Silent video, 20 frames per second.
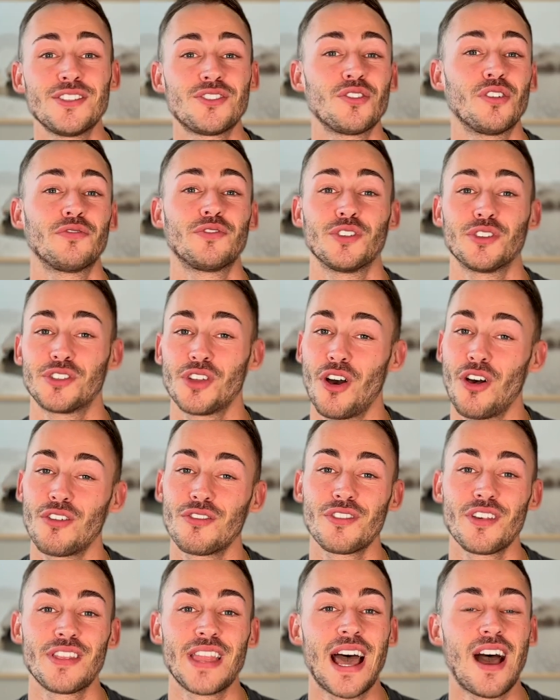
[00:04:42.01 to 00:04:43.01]
So if you're taller
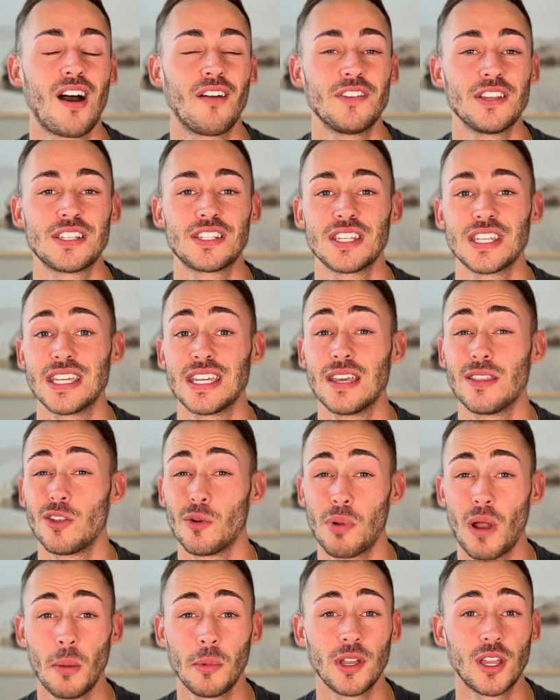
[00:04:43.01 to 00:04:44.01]
than that, obviously obviously they're
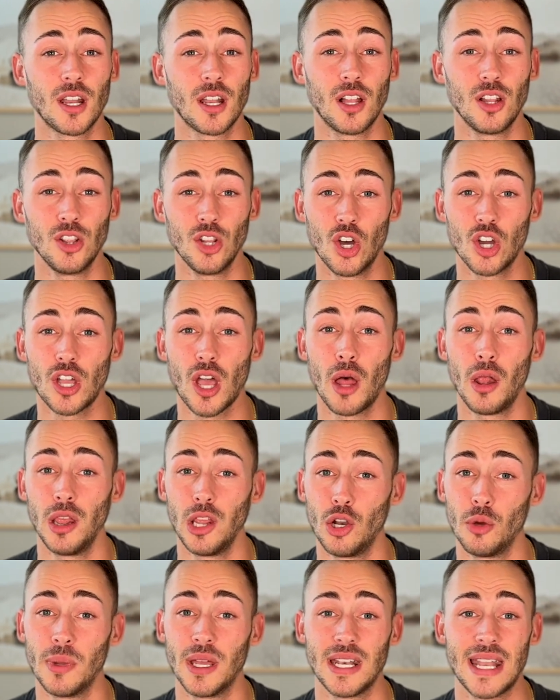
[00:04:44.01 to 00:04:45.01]
probably gonna look a
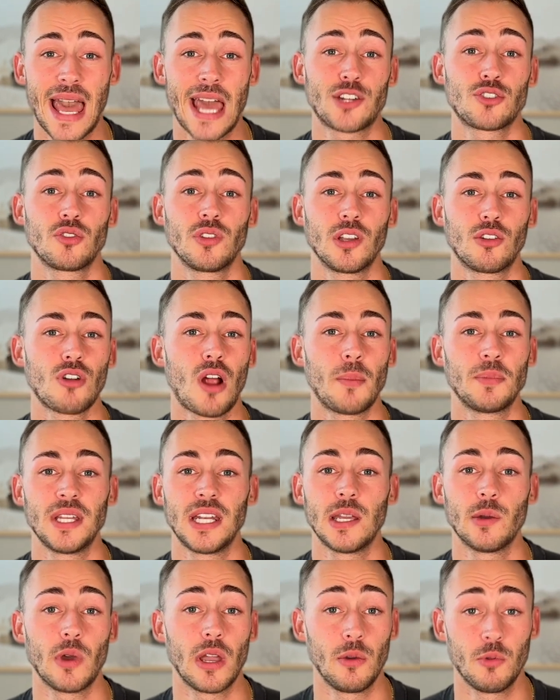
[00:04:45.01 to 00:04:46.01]
little bit naturally cropped
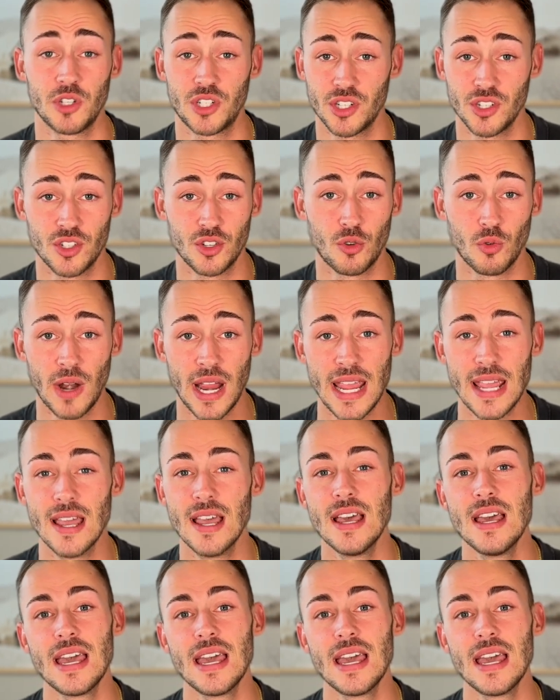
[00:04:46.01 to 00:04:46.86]
anyway, which is great.